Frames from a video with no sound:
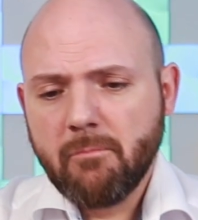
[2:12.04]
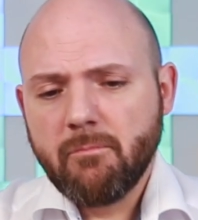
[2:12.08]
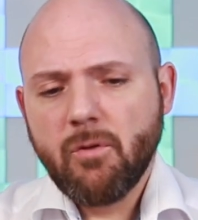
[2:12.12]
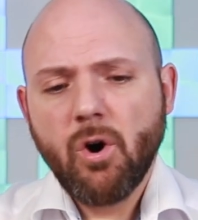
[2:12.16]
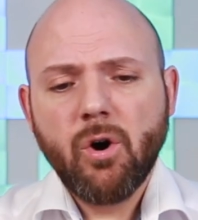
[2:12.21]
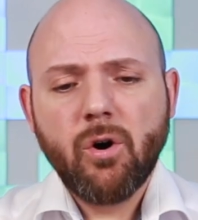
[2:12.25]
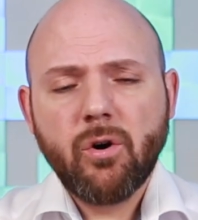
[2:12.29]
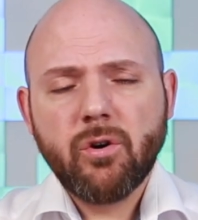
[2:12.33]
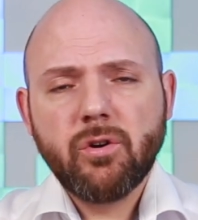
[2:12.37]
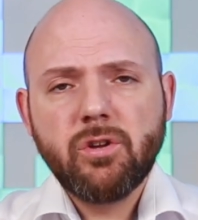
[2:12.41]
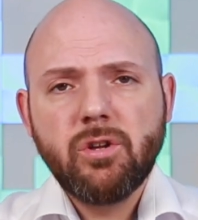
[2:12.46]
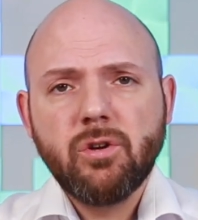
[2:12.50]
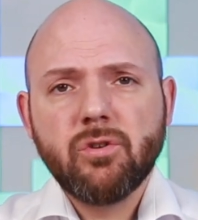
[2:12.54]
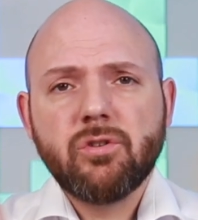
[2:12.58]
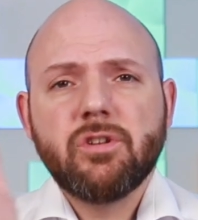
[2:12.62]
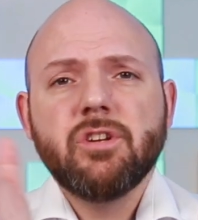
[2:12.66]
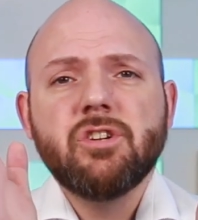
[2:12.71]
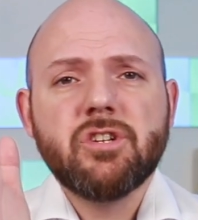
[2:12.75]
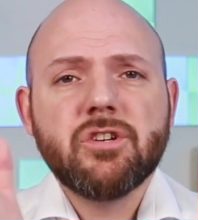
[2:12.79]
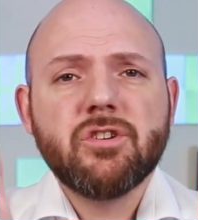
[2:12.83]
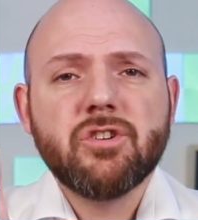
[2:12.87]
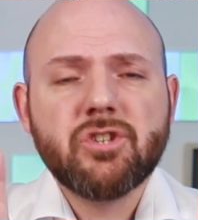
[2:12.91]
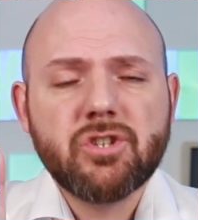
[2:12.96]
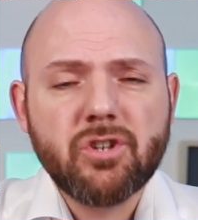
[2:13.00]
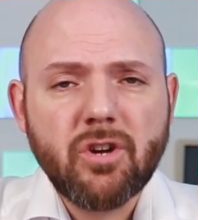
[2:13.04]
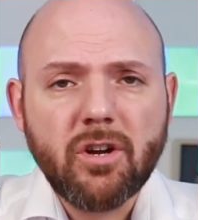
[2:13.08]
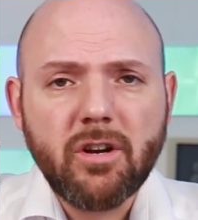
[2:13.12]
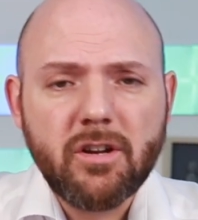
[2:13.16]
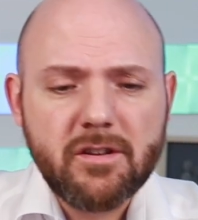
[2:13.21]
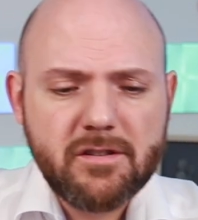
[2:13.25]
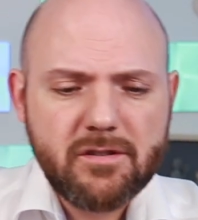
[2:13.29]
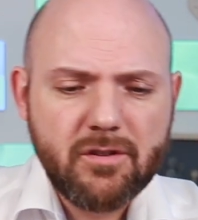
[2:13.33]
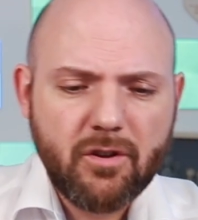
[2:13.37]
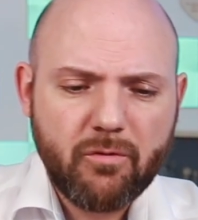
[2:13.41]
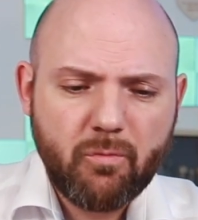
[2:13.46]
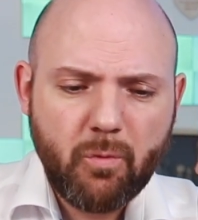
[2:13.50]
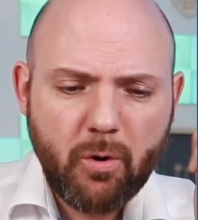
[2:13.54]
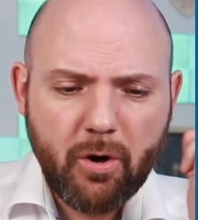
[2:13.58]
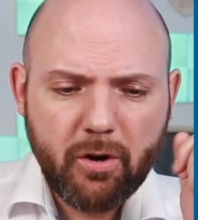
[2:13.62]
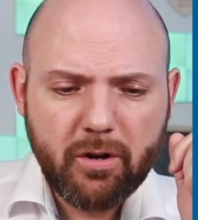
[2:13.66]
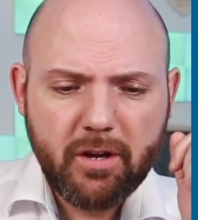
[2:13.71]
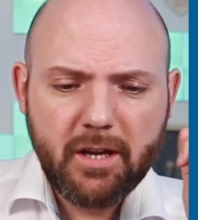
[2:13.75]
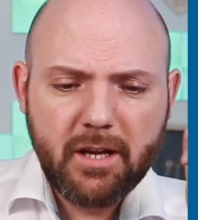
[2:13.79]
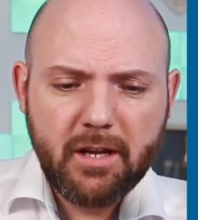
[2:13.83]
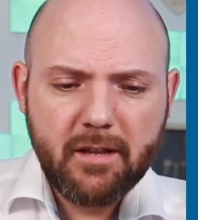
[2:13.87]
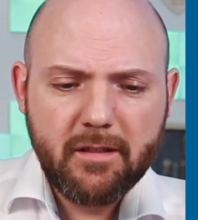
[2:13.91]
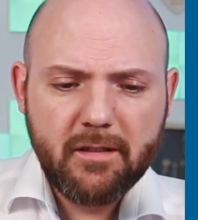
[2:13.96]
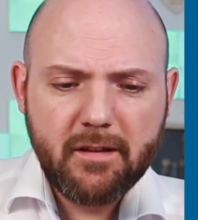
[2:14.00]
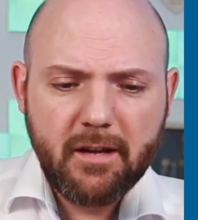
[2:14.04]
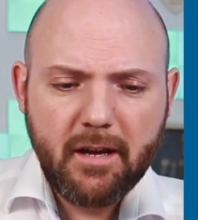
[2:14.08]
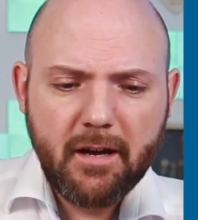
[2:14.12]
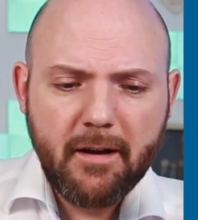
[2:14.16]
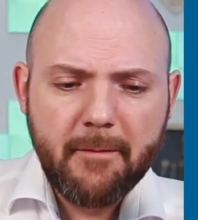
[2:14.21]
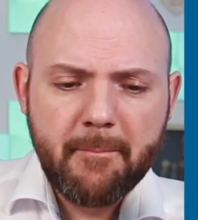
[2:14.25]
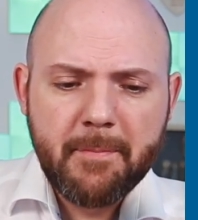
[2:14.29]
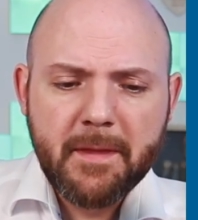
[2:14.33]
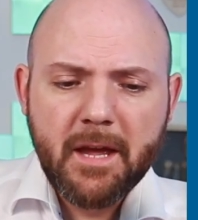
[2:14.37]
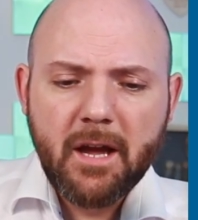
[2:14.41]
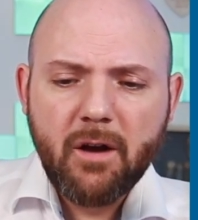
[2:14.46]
oh, your digital journal is not working in there.